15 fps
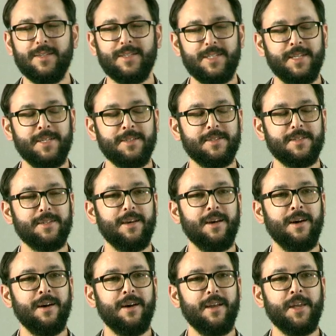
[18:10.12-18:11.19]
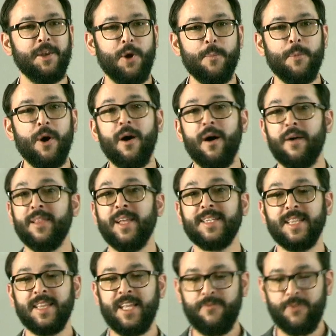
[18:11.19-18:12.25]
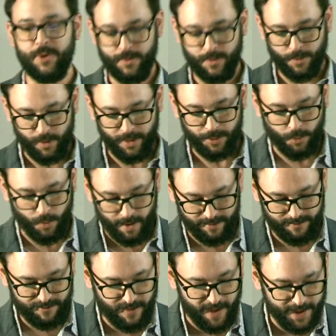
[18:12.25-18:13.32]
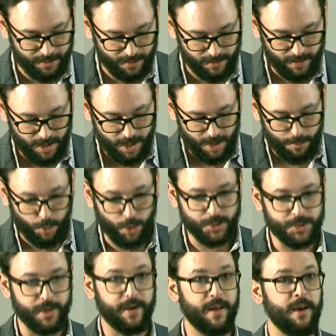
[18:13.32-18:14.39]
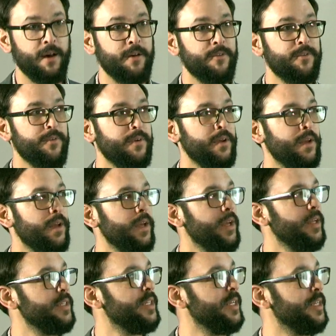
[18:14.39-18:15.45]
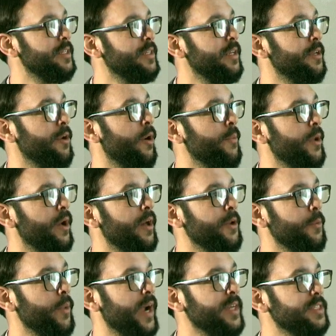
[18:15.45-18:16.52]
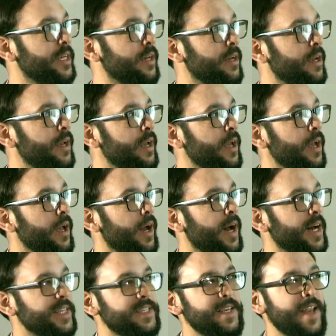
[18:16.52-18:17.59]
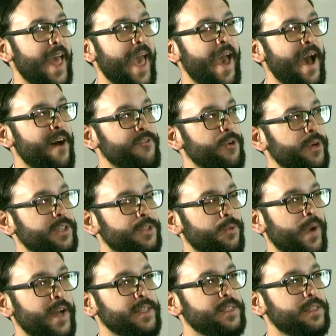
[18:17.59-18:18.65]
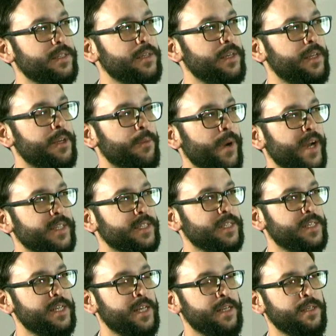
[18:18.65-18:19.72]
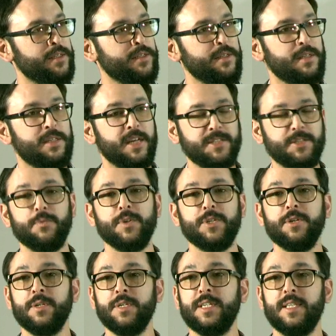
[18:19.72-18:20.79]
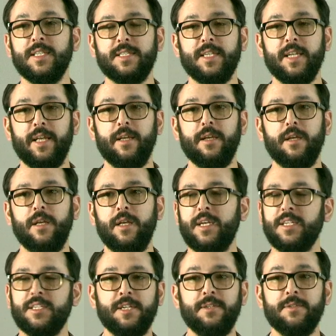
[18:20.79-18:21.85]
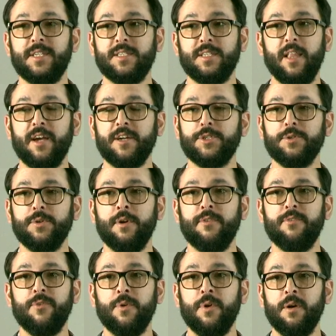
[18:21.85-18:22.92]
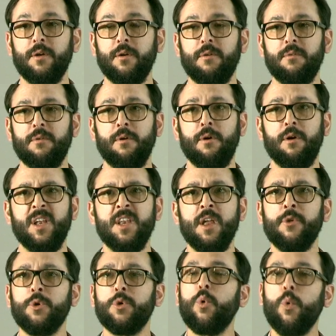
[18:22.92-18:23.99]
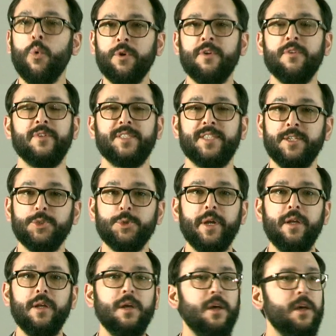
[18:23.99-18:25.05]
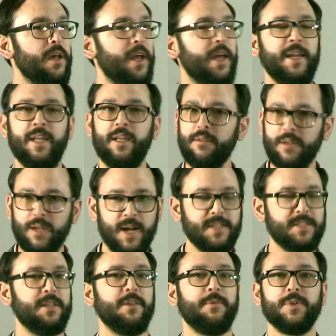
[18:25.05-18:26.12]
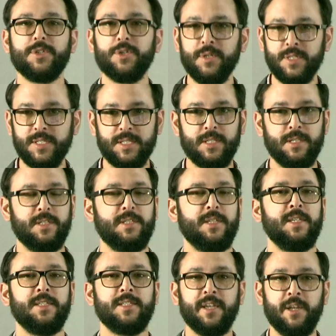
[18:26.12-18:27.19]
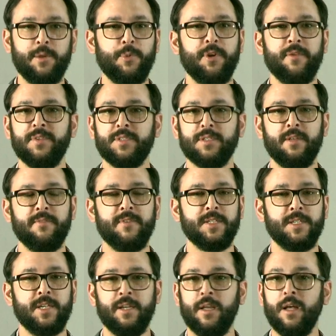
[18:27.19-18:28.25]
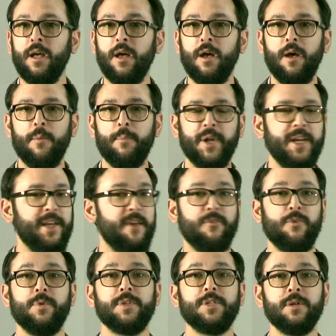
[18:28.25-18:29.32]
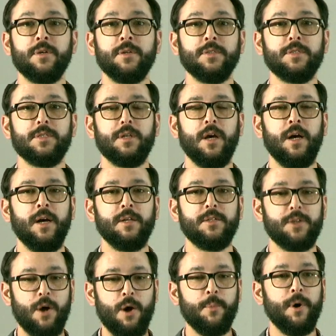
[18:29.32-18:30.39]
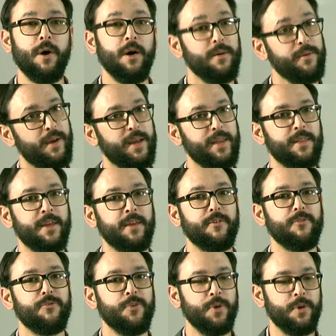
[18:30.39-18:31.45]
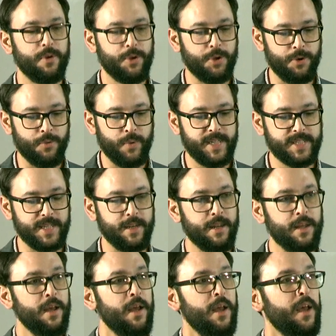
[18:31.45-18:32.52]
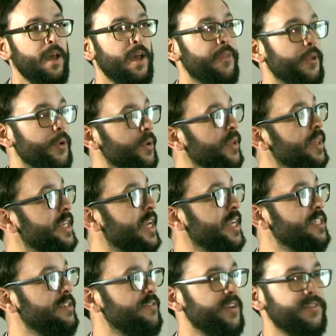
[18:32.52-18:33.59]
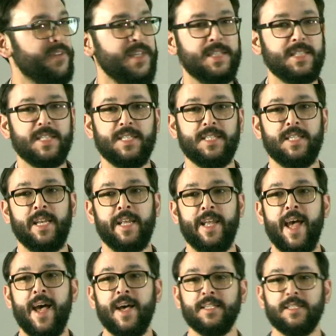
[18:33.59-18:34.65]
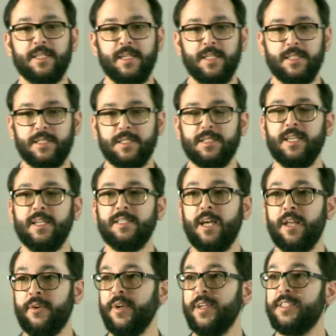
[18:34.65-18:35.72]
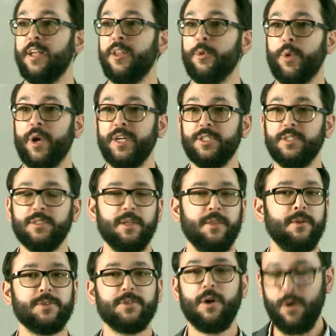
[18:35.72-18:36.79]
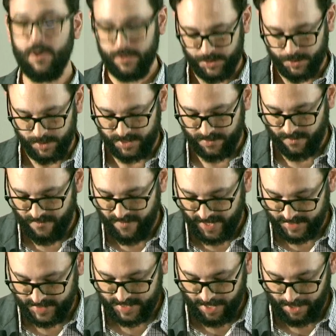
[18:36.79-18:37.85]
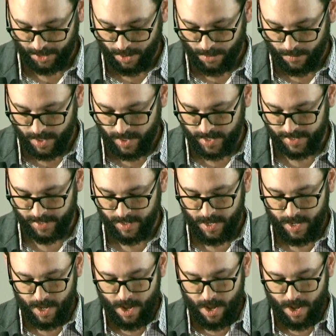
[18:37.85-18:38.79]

Thind in Omaha, I'd like to leave you with one final portrait of Thind in Omaha, Nebraska. After his arrest in Nebraska, Thind doesn't return to the city. He continues as a lecturer for another quarter of a century, and he constantly returns to the cities that he had previously visited, but he never returns to Omaha, I think for good reason. In the early 1950s, the city has its centenary celebrations, and there's all sorts of events that go on.